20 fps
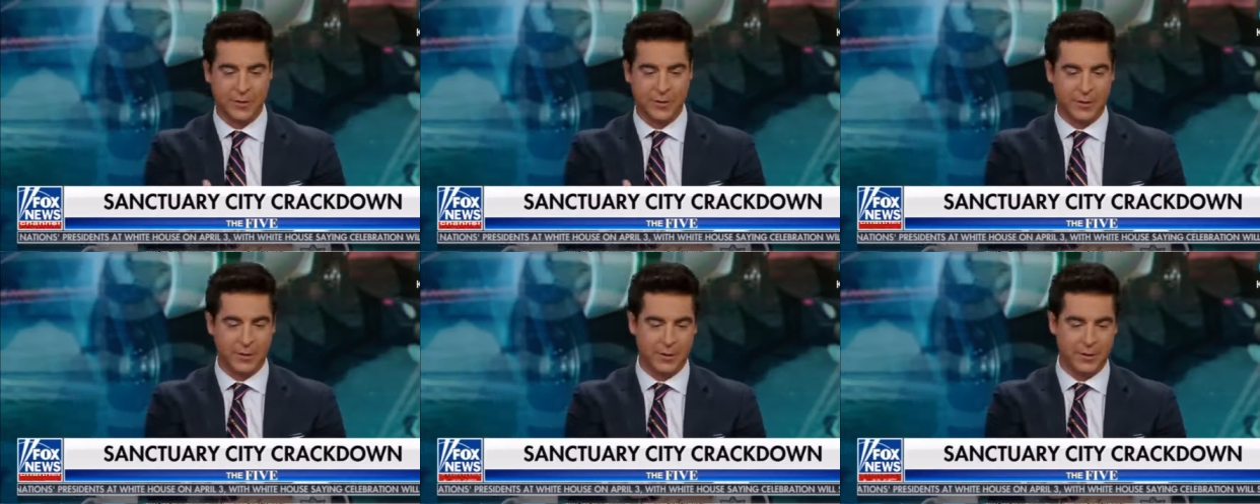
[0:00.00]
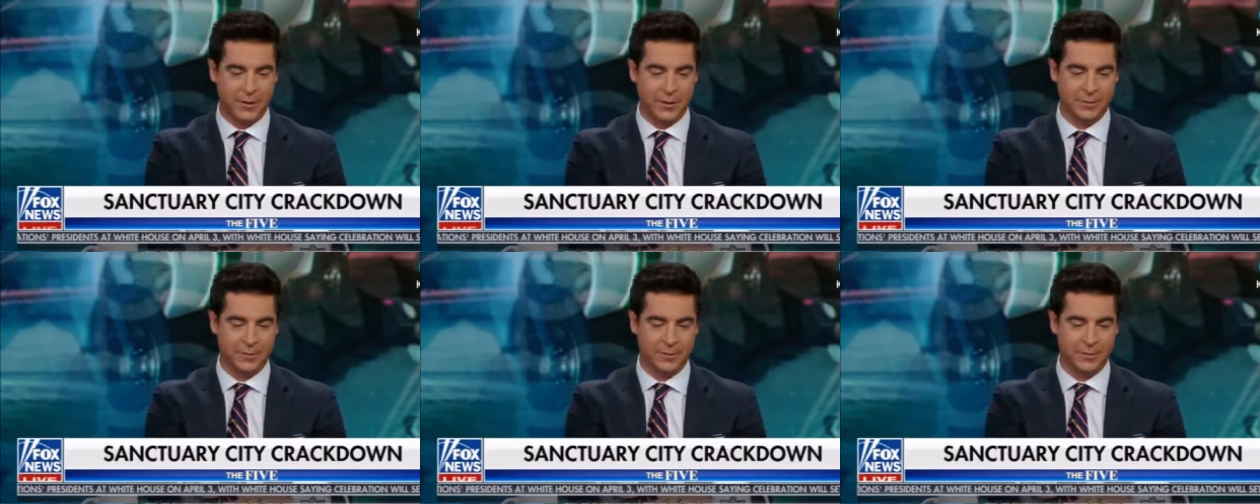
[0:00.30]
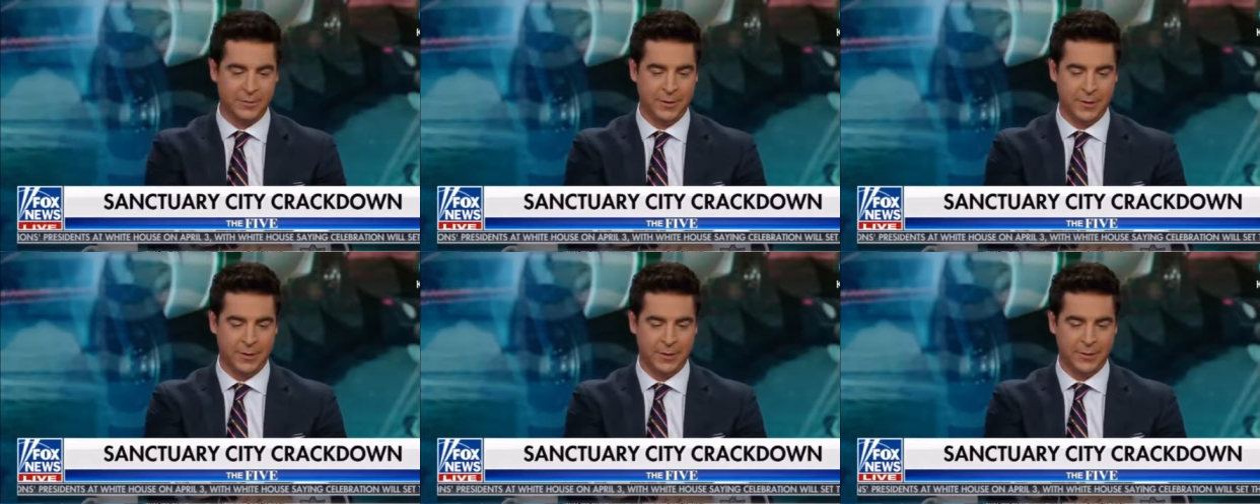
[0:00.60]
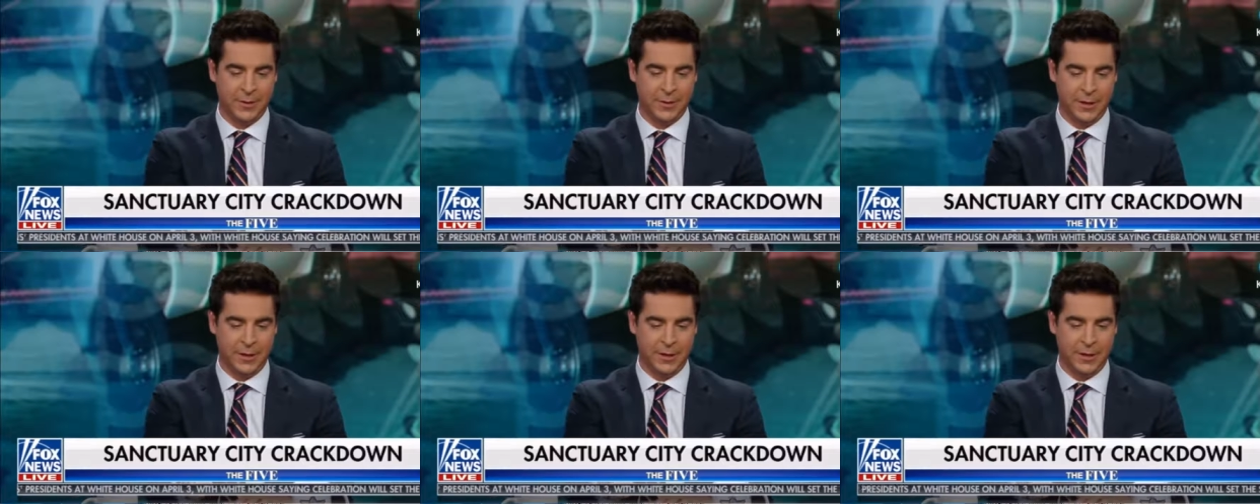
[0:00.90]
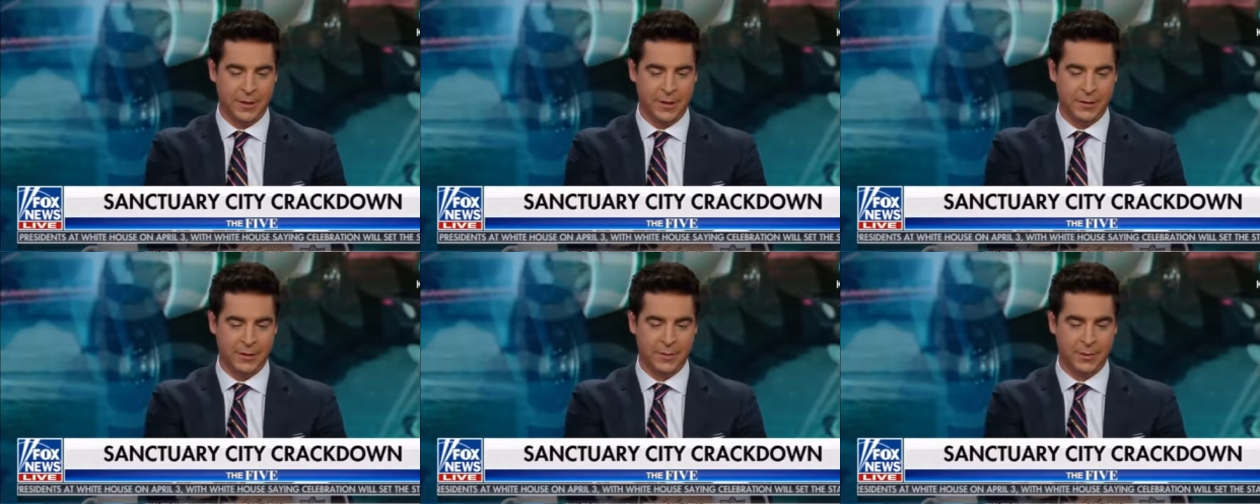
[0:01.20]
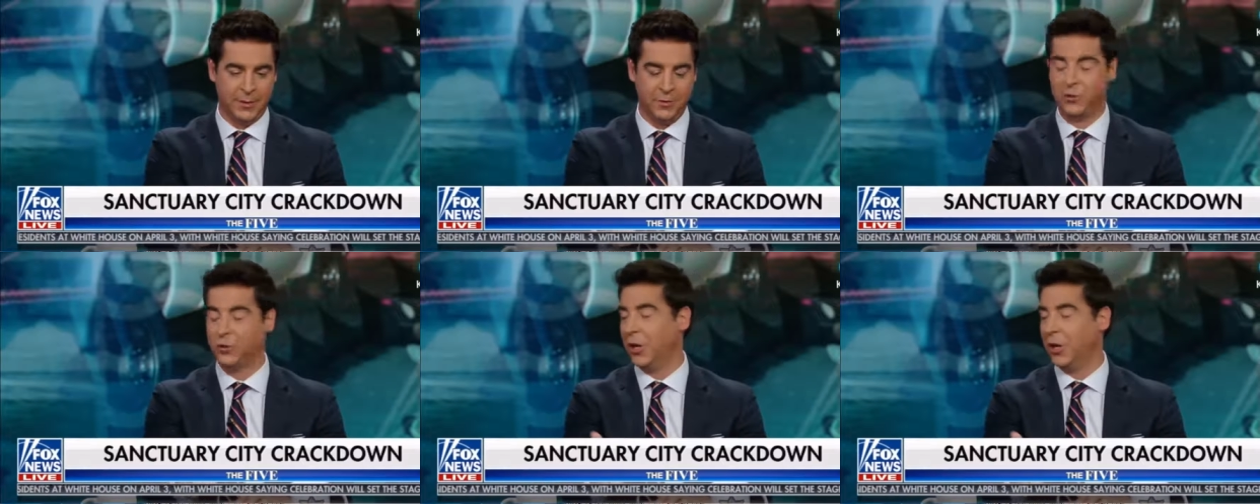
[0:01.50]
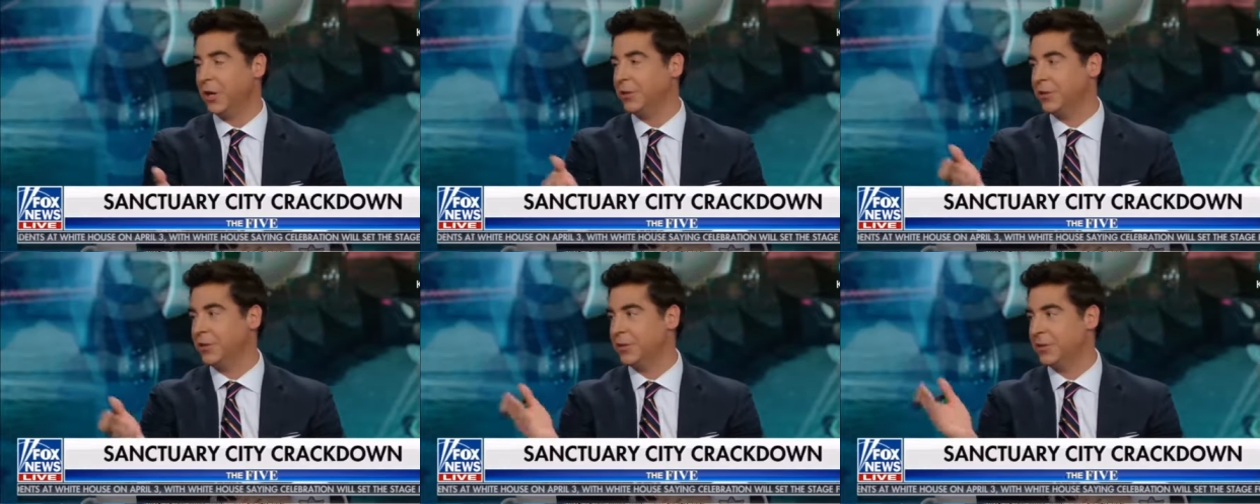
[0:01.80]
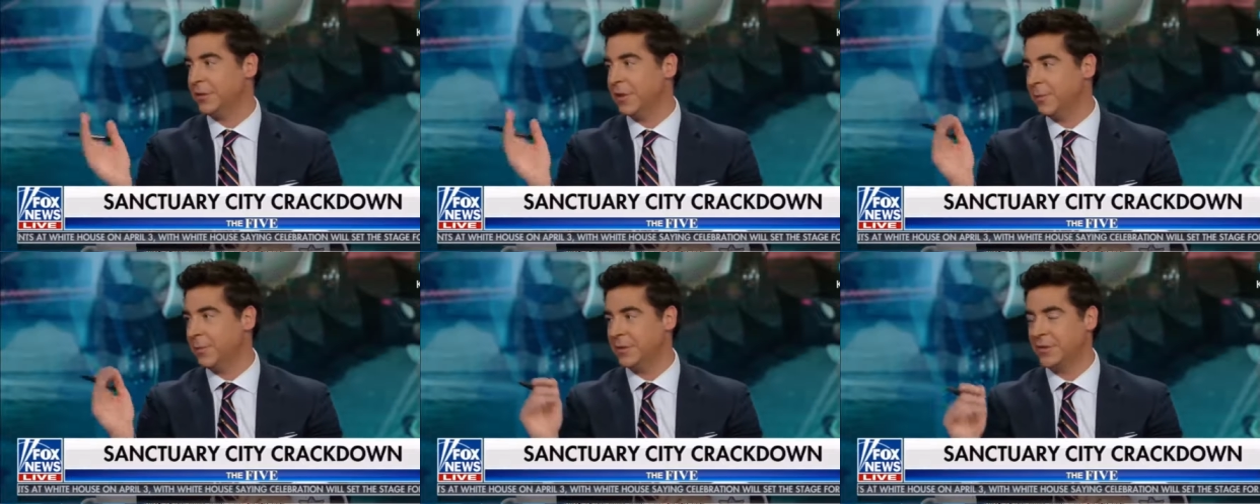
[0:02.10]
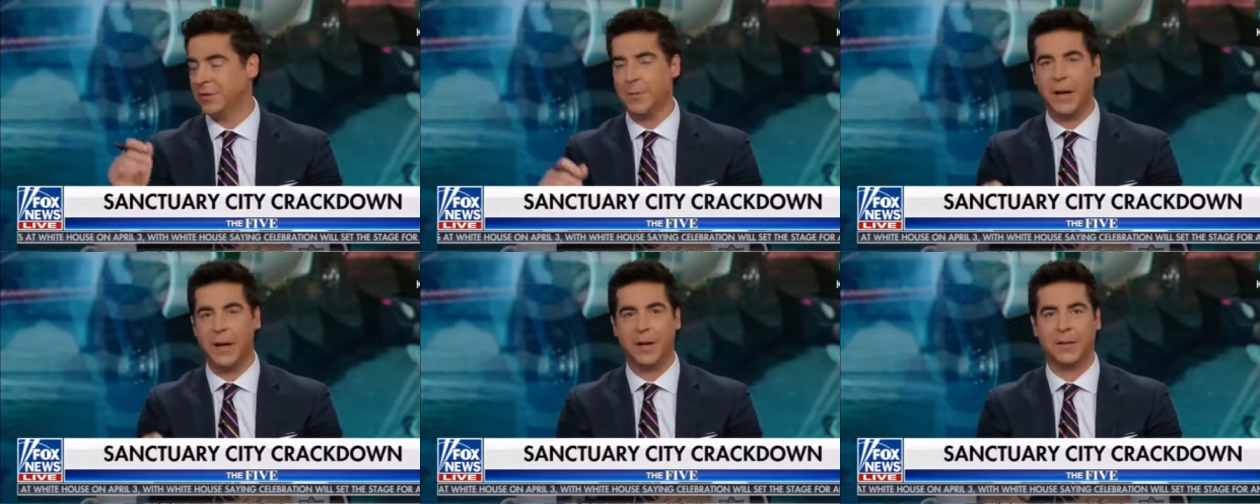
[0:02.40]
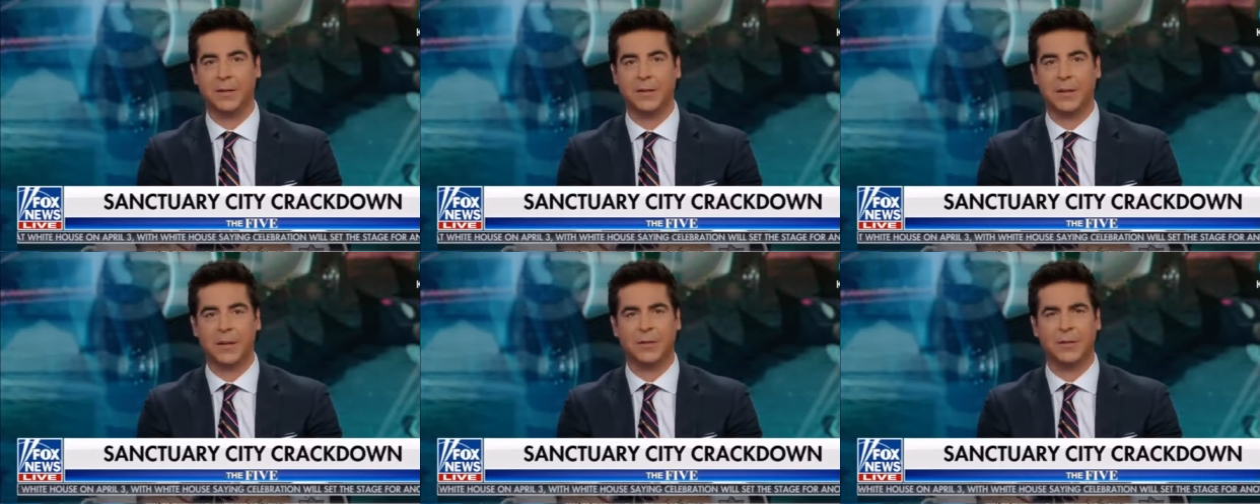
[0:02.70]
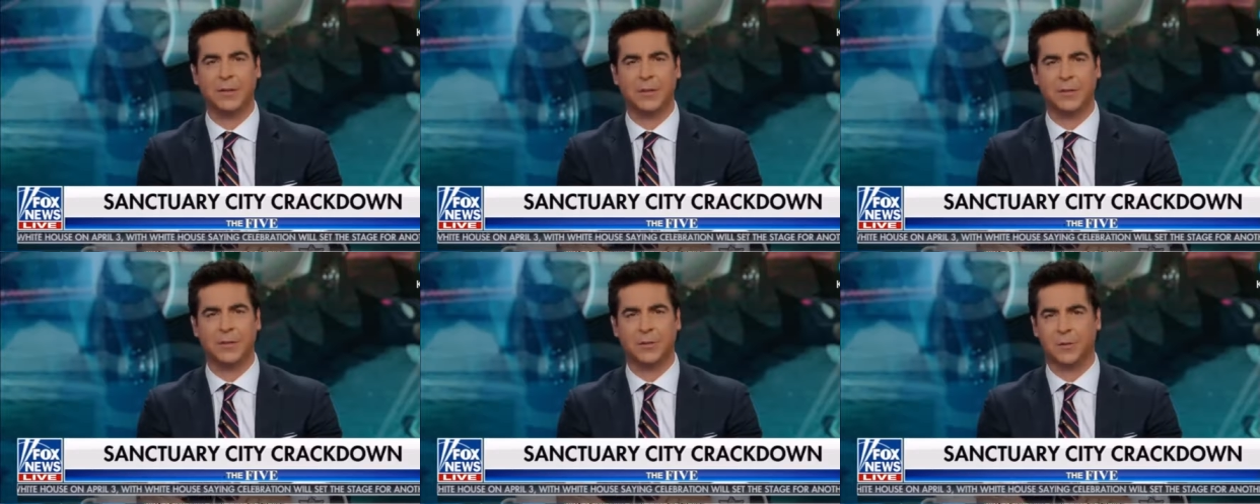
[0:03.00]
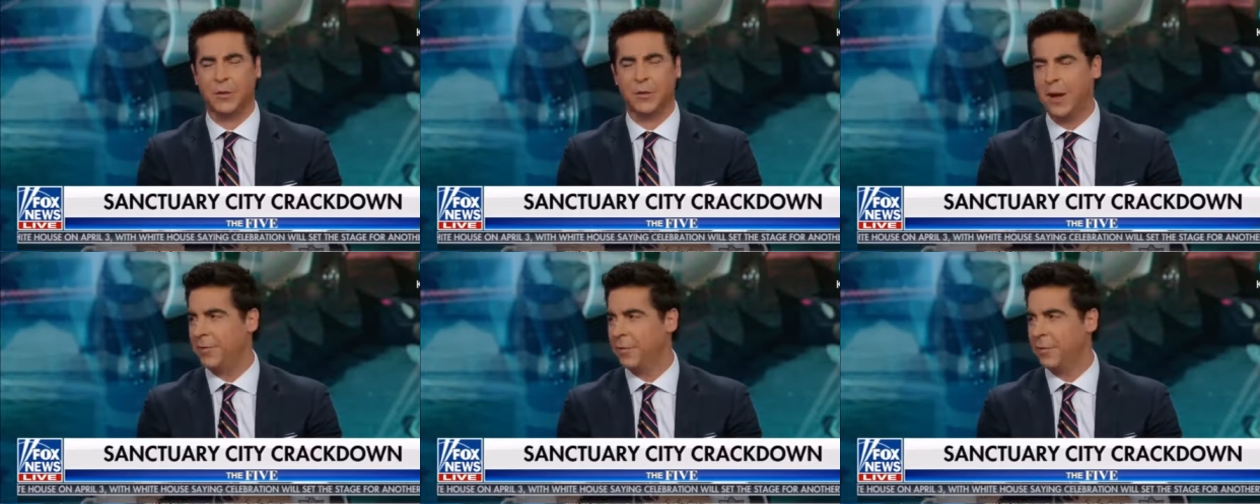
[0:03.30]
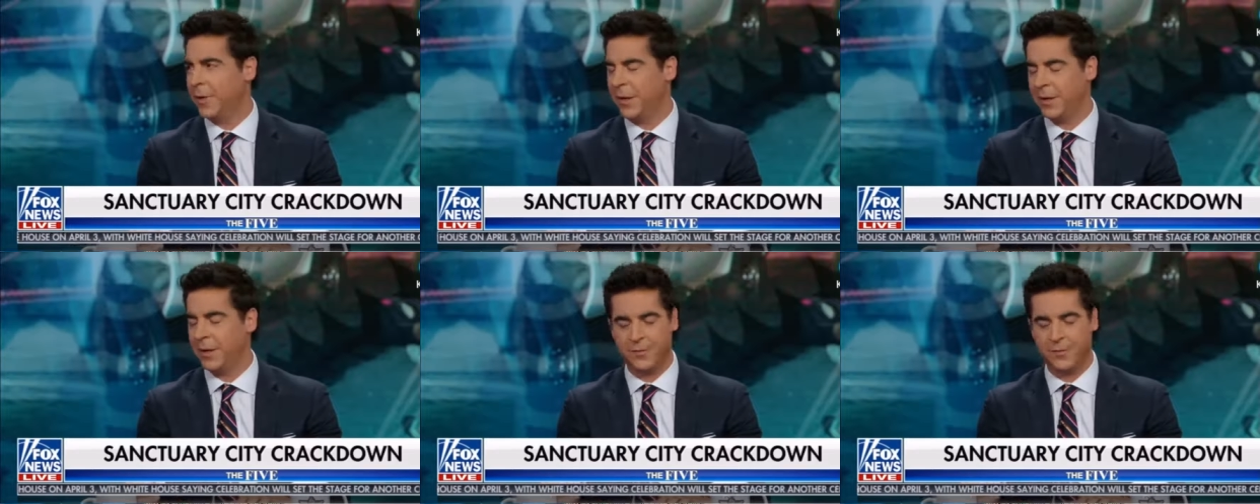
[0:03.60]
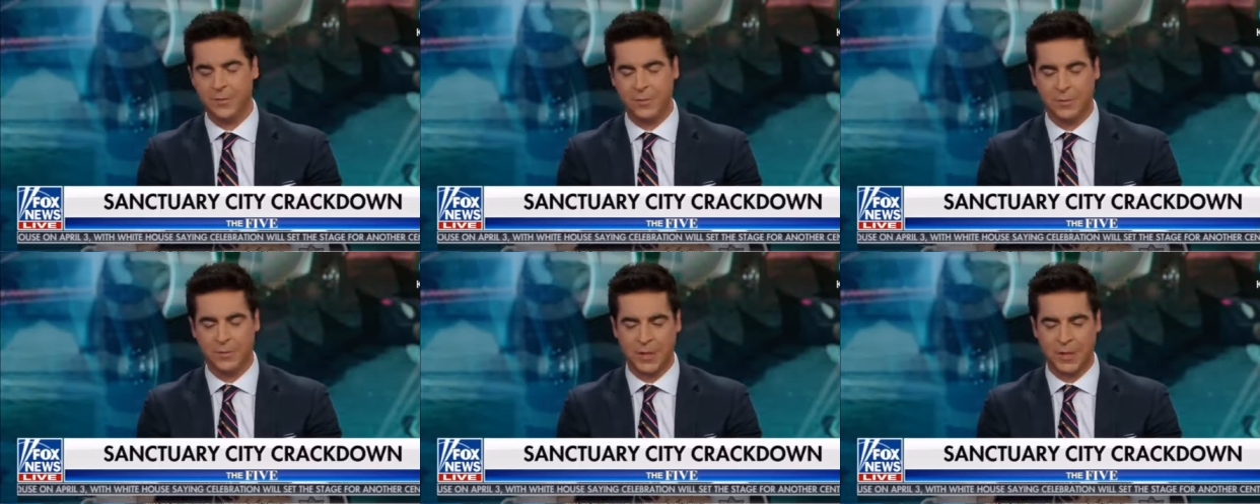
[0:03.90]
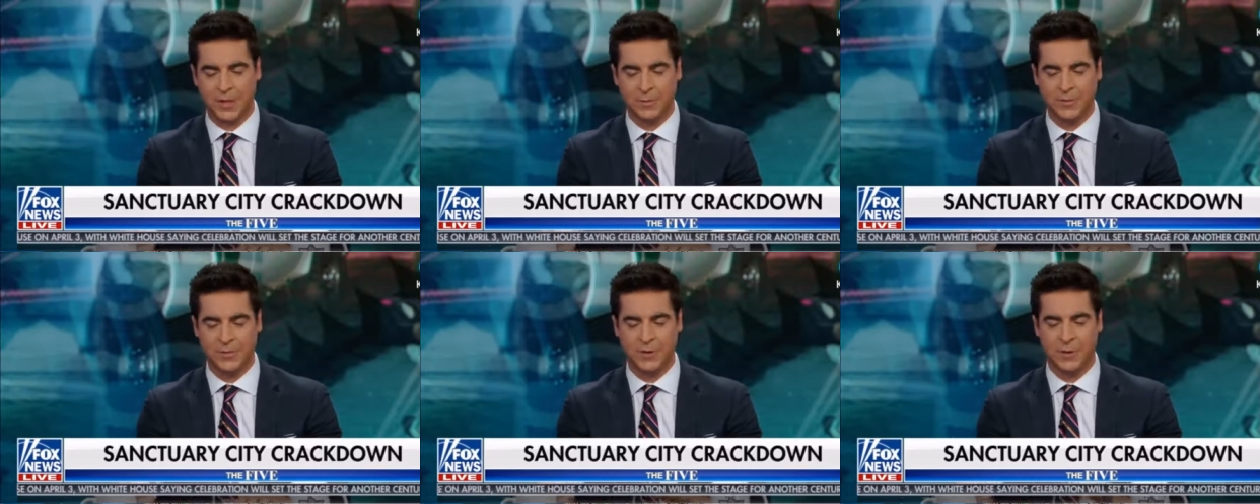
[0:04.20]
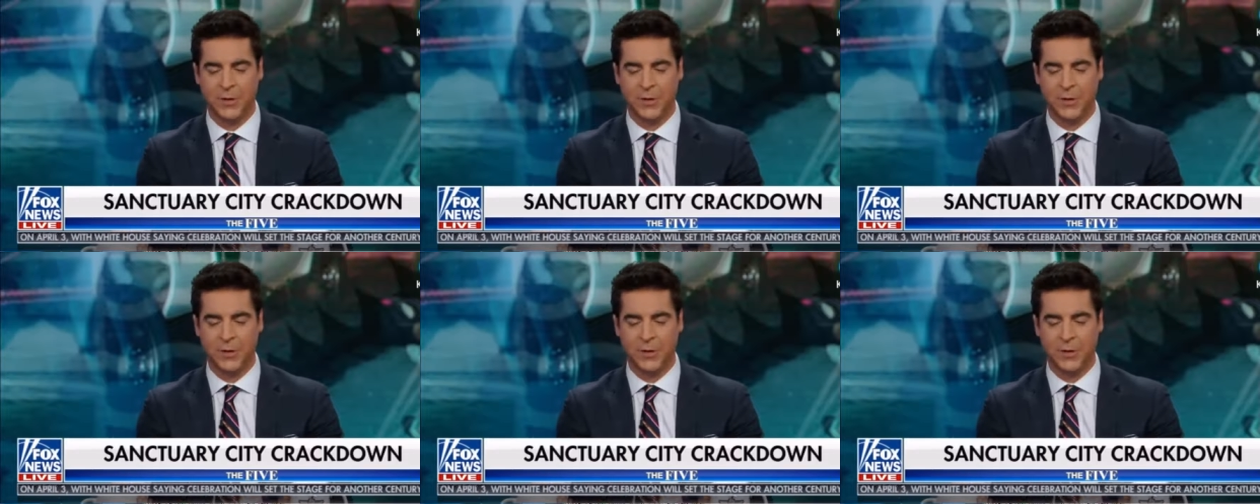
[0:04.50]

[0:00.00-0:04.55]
on judges they've been smacking down. I think his travel ban a few times.